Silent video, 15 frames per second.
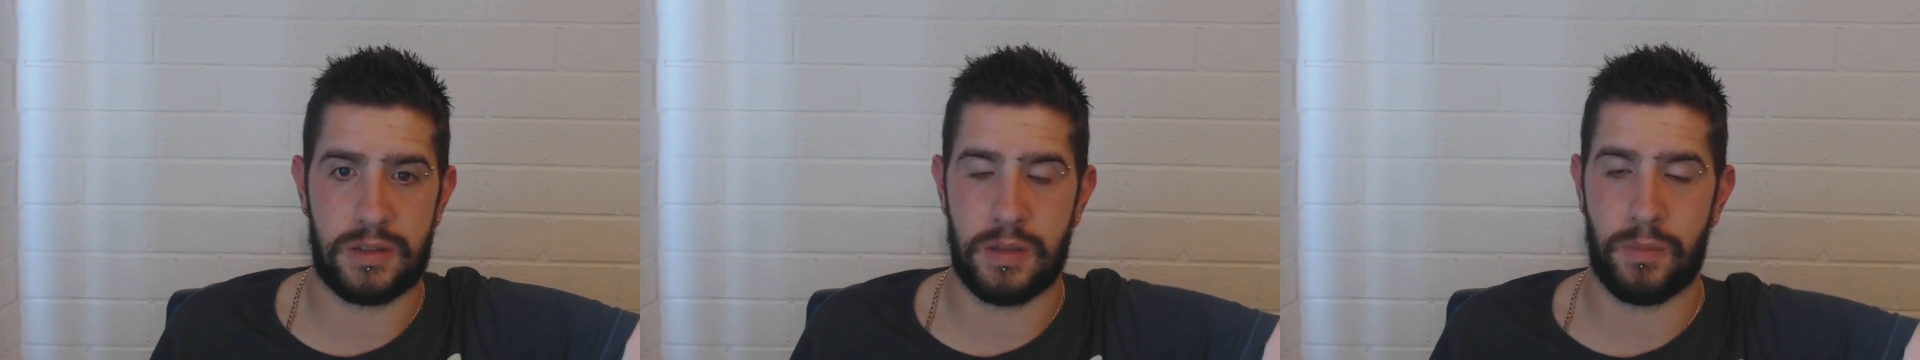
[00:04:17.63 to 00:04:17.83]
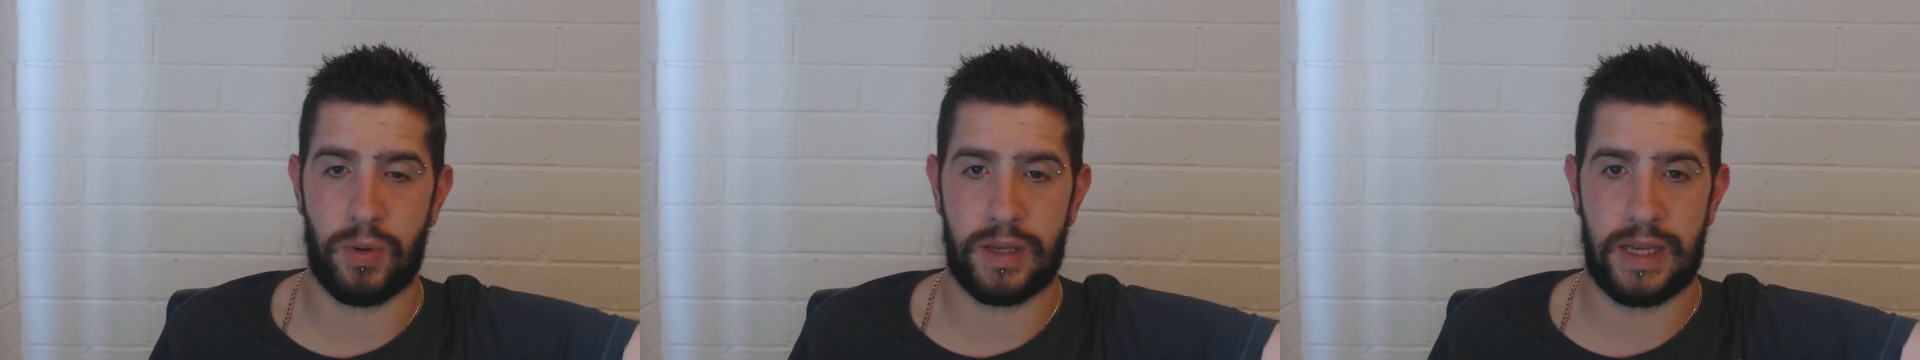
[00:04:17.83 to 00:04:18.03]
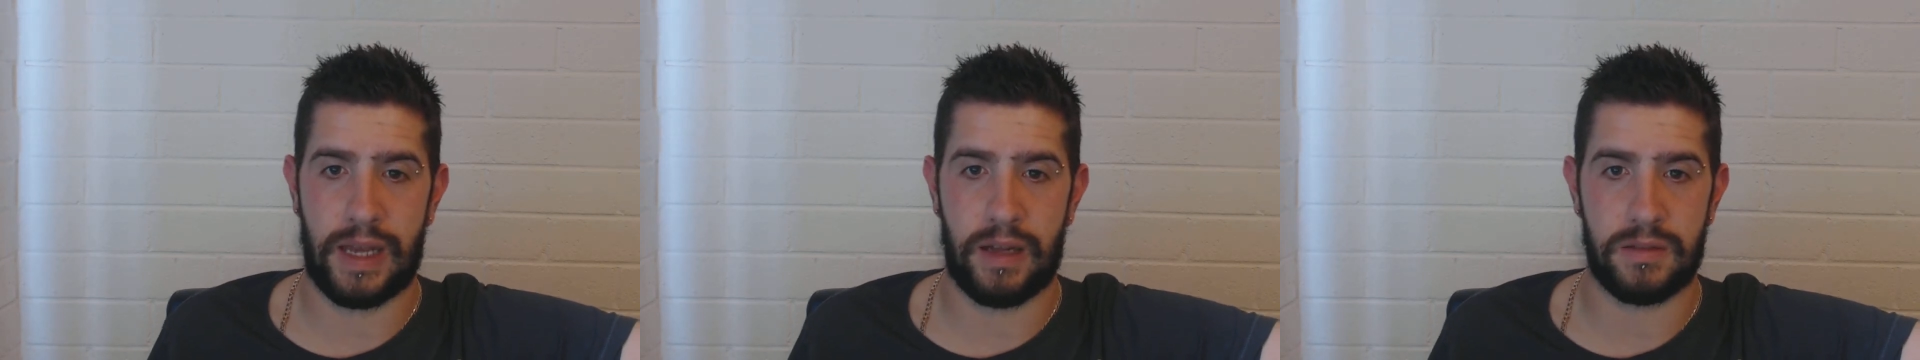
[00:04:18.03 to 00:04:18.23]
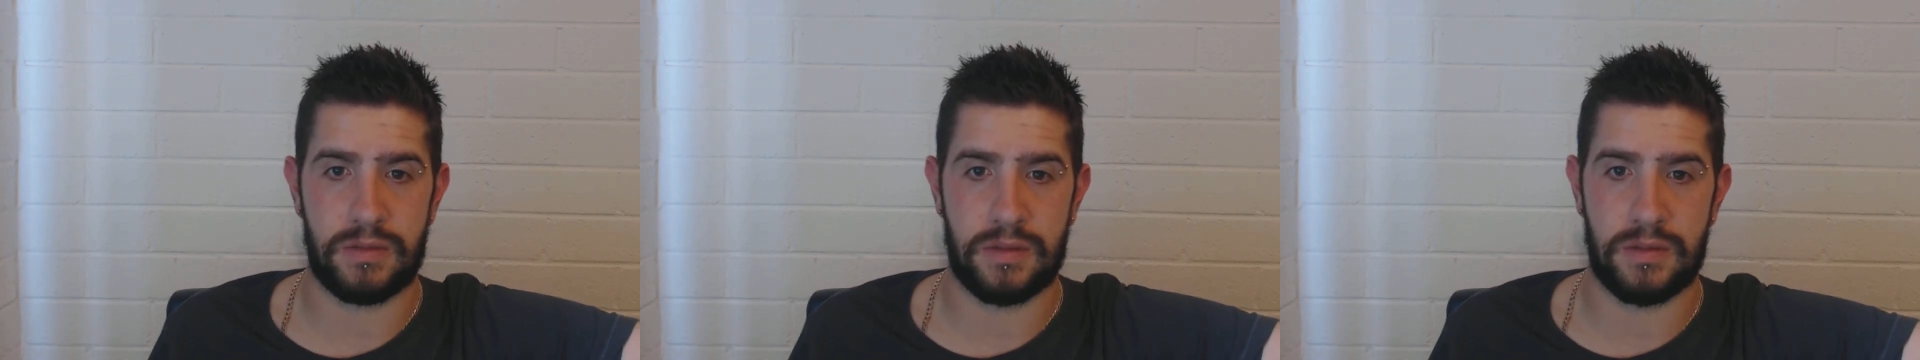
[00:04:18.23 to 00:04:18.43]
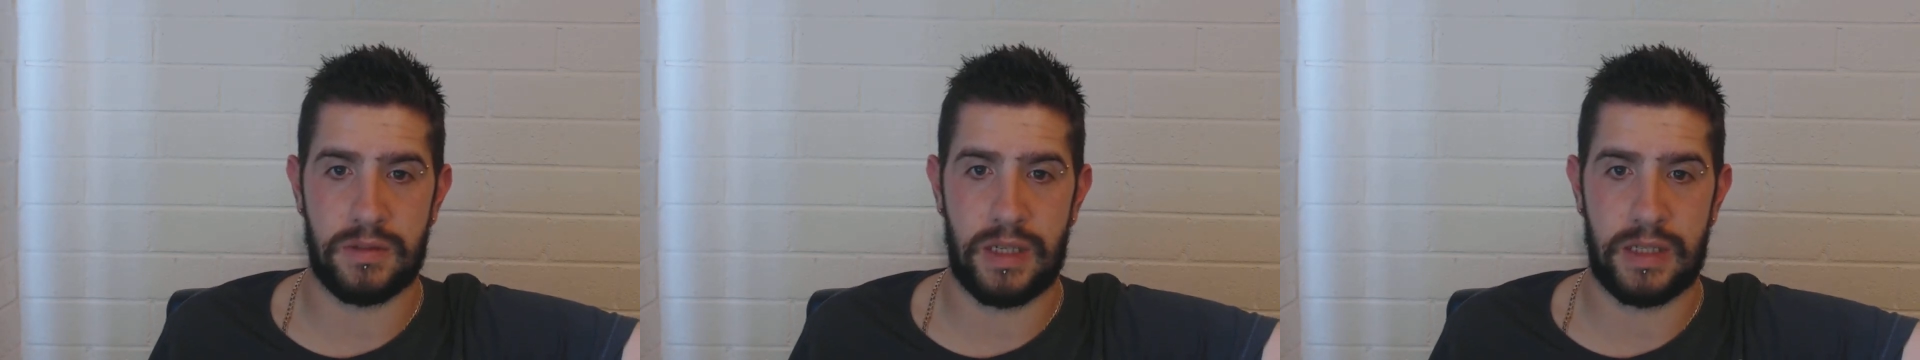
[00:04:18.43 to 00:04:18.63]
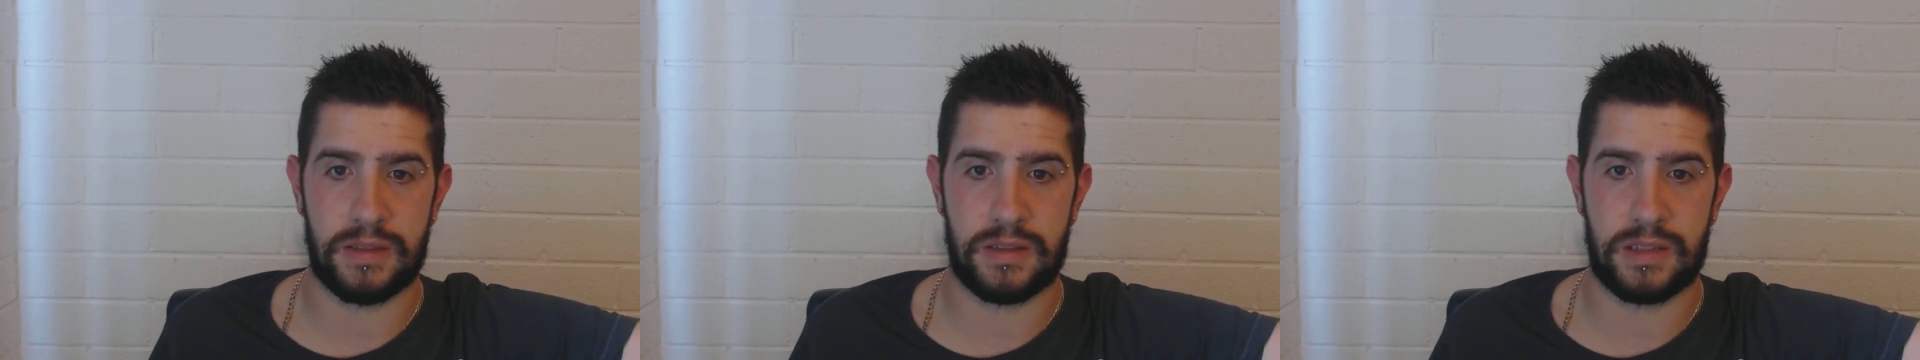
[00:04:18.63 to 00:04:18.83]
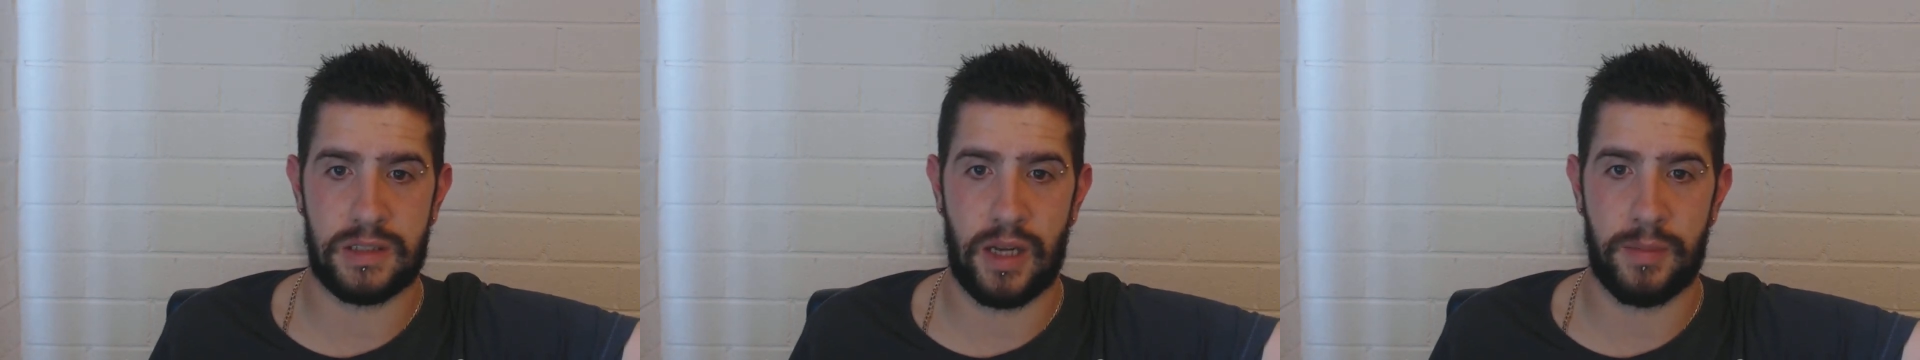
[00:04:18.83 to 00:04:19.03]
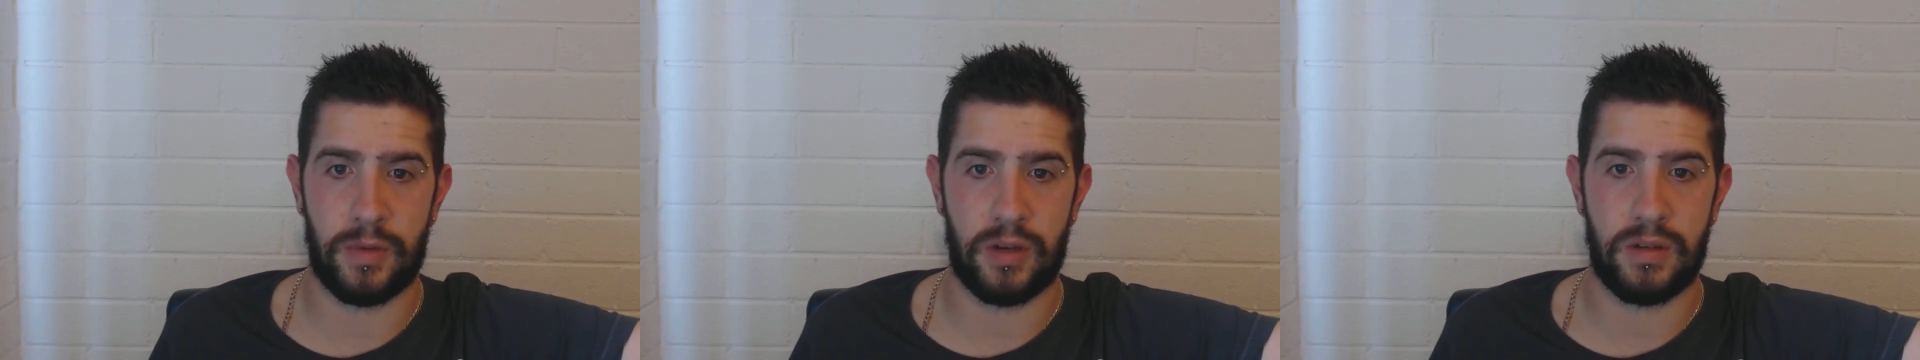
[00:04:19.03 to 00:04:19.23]
to bring out in, in
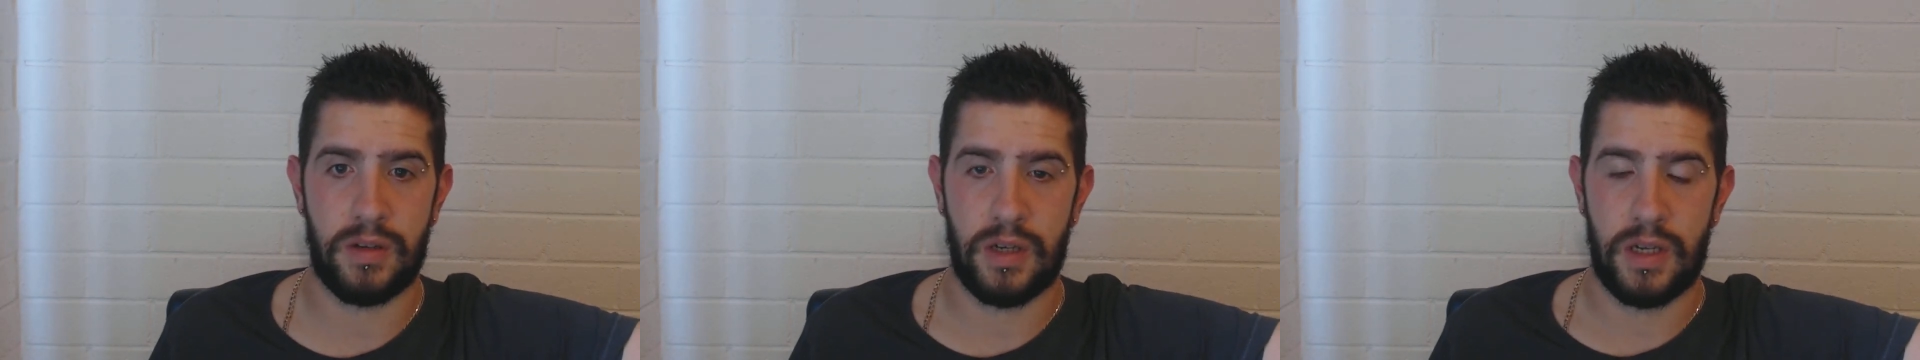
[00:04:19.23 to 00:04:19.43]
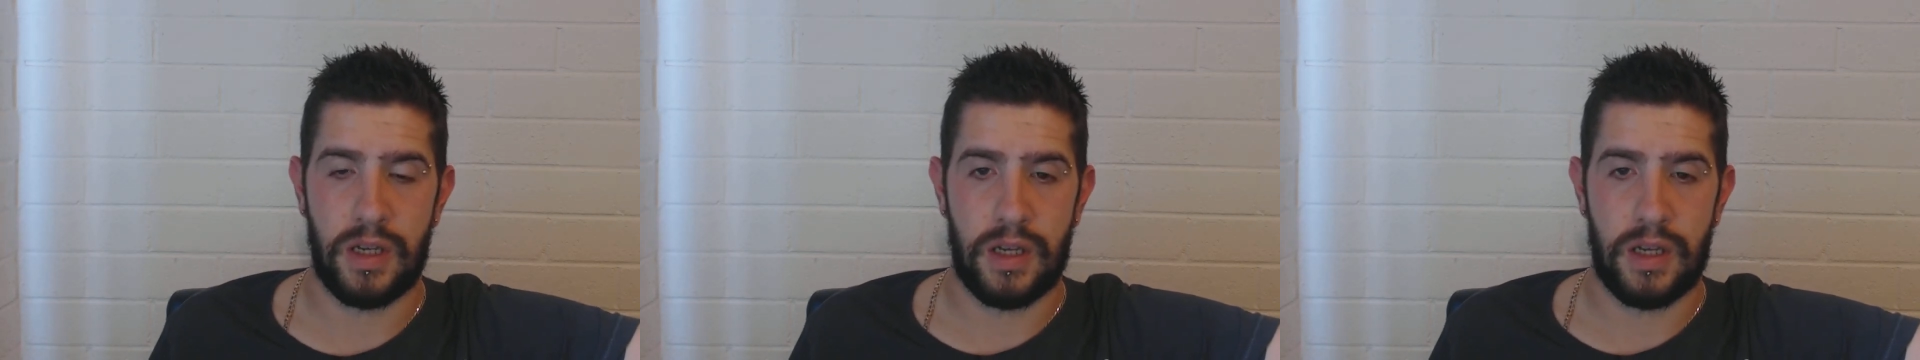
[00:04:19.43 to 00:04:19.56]
summer,